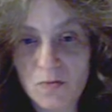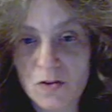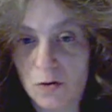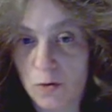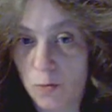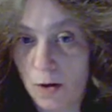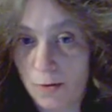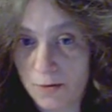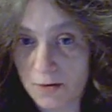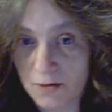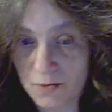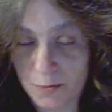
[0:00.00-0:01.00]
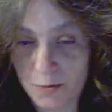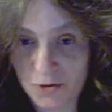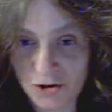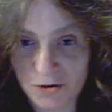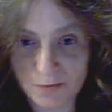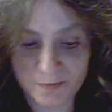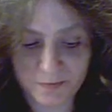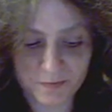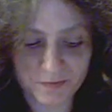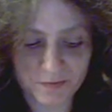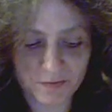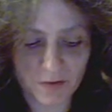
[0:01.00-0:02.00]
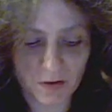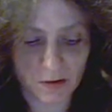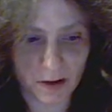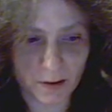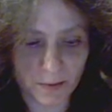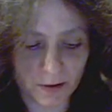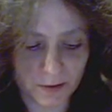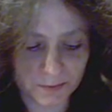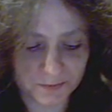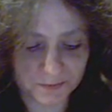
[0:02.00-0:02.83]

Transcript: to her wealth distribution claim here.